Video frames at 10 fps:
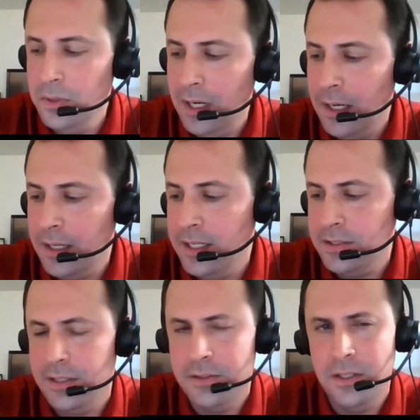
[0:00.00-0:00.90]
I guess,
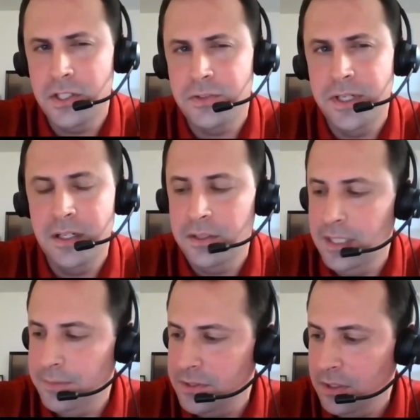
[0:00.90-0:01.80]
like third string on the
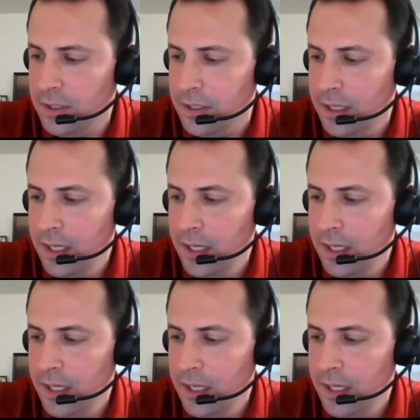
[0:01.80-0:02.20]
depth chart.